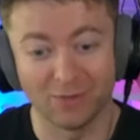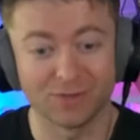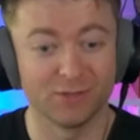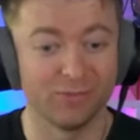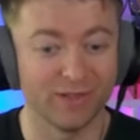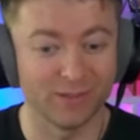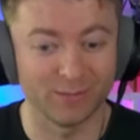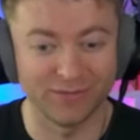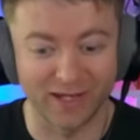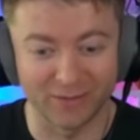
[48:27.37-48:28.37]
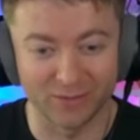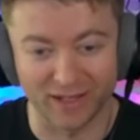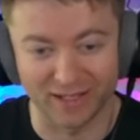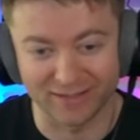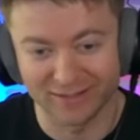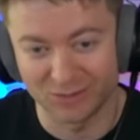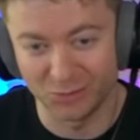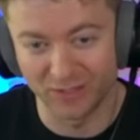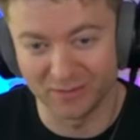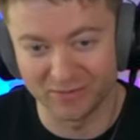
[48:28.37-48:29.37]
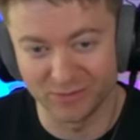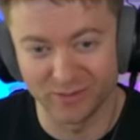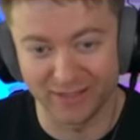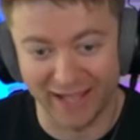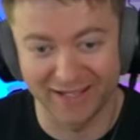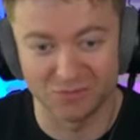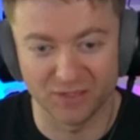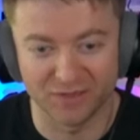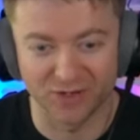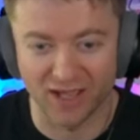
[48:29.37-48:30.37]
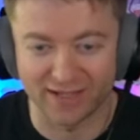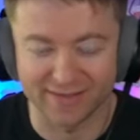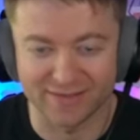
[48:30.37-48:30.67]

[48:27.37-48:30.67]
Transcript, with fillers: I was going to play this move anyway. You let me do it and win your knight.